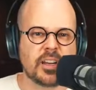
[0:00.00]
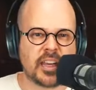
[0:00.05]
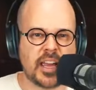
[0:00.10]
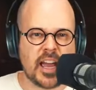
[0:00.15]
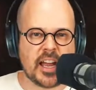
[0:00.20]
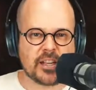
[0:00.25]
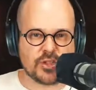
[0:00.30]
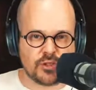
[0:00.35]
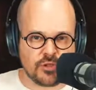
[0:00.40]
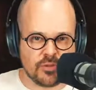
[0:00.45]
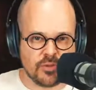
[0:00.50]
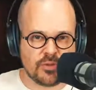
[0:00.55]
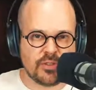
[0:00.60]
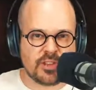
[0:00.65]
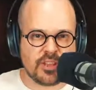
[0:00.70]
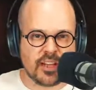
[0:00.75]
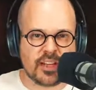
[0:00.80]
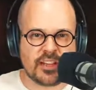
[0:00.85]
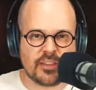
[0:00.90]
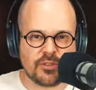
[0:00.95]
catch you,
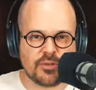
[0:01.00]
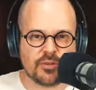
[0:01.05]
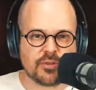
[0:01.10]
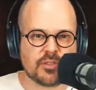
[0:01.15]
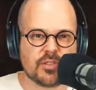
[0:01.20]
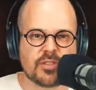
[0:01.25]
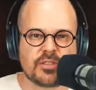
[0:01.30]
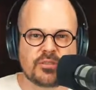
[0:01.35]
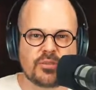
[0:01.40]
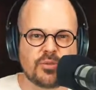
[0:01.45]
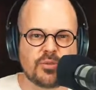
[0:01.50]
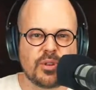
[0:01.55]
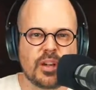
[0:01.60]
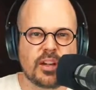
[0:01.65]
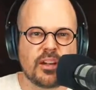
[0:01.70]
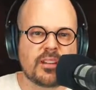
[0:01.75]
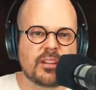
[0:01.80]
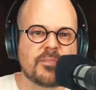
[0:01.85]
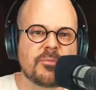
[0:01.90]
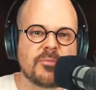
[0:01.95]
and you
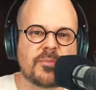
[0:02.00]
are